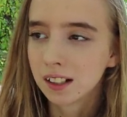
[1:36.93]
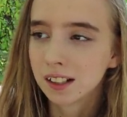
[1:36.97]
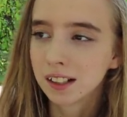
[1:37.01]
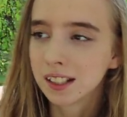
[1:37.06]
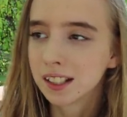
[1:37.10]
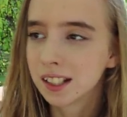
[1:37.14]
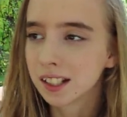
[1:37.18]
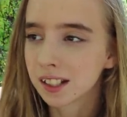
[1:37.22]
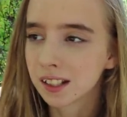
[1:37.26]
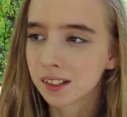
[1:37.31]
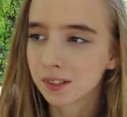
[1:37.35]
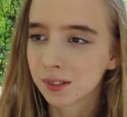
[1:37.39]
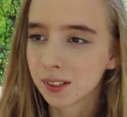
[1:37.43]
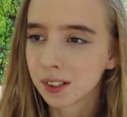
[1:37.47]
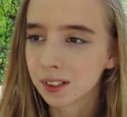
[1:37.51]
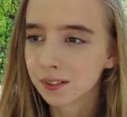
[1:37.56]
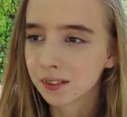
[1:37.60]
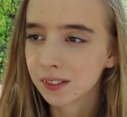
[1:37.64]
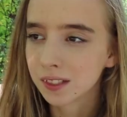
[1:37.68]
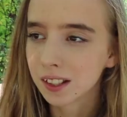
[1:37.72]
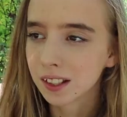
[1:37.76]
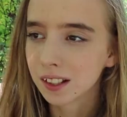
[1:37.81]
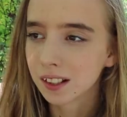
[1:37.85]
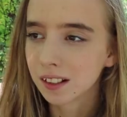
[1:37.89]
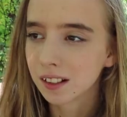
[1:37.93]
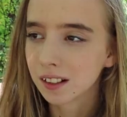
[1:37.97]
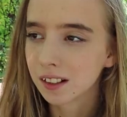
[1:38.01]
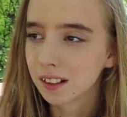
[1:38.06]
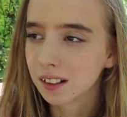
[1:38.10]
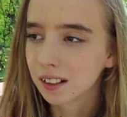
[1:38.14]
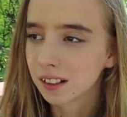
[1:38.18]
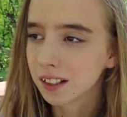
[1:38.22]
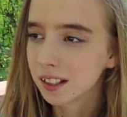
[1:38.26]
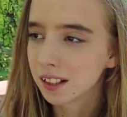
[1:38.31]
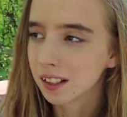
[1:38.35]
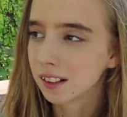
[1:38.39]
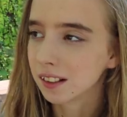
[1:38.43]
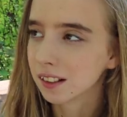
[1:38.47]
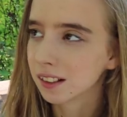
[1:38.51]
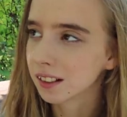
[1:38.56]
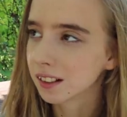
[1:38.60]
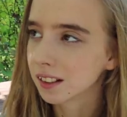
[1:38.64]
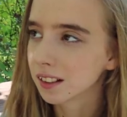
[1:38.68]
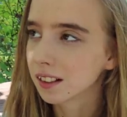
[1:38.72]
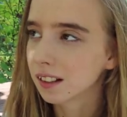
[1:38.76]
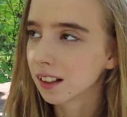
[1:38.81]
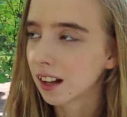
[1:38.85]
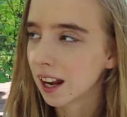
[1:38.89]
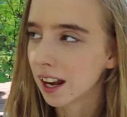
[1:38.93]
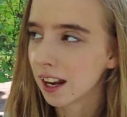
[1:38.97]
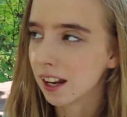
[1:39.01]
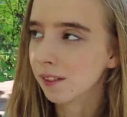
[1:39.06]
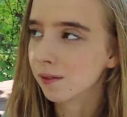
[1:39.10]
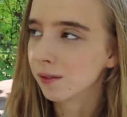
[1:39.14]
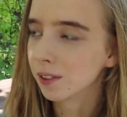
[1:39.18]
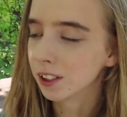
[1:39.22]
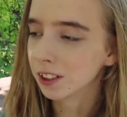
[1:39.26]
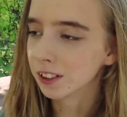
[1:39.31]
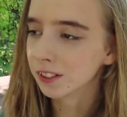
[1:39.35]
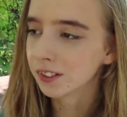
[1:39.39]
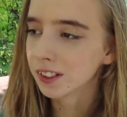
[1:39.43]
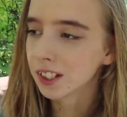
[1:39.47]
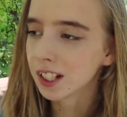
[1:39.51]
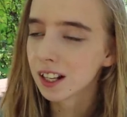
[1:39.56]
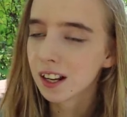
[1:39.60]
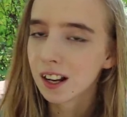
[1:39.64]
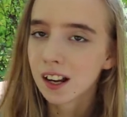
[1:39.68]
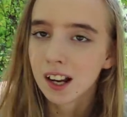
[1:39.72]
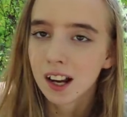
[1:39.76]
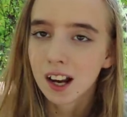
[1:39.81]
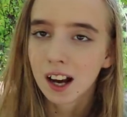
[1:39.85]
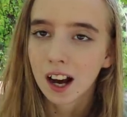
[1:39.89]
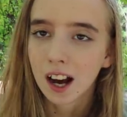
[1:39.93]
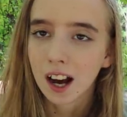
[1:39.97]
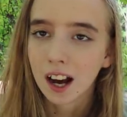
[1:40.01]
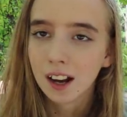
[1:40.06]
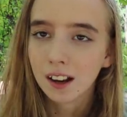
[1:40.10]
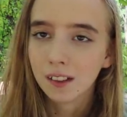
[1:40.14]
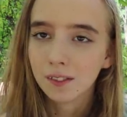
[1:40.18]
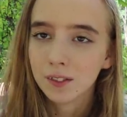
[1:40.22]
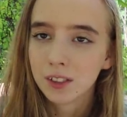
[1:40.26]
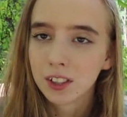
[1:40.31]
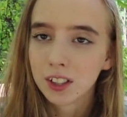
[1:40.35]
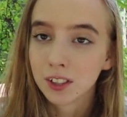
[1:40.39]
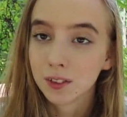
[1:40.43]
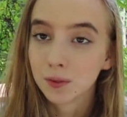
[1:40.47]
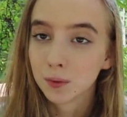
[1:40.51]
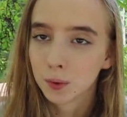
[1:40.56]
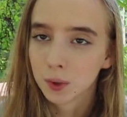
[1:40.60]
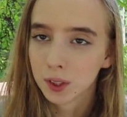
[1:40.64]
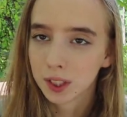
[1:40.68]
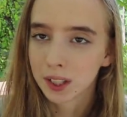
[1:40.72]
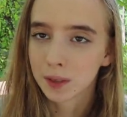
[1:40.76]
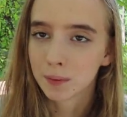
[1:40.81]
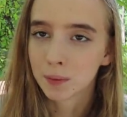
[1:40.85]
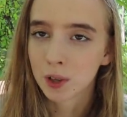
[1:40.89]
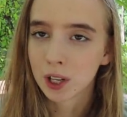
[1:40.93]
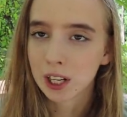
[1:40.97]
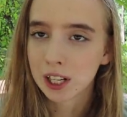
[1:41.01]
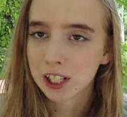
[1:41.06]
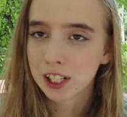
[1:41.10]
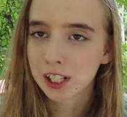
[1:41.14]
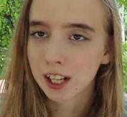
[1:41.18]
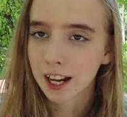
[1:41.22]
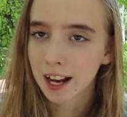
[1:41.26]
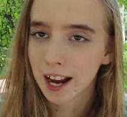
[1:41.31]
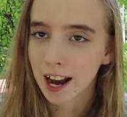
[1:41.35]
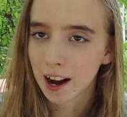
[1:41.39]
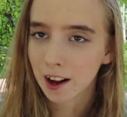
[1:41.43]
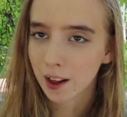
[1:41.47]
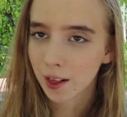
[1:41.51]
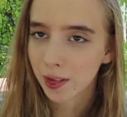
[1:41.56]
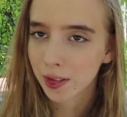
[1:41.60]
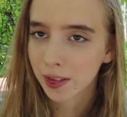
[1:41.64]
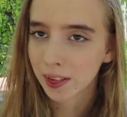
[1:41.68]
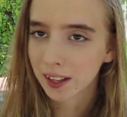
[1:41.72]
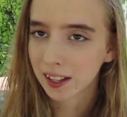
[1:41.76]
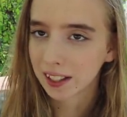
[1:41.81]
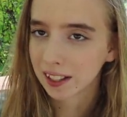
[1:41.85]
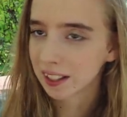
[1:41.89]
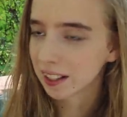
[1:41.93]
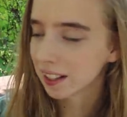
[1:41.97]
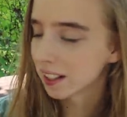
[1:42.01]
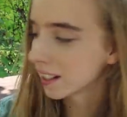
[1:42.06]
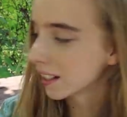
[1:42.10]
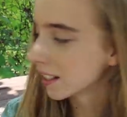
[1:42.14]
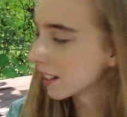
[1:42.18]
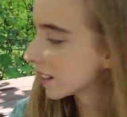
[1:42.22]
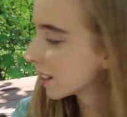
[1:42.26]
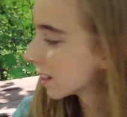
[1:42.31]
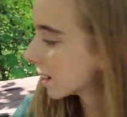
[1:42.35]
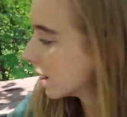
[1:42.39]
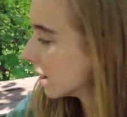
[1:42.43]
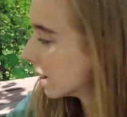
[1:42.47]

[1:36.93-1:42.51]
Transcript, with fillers: six months, uh, six, eight months, I just really appreciate how thin it is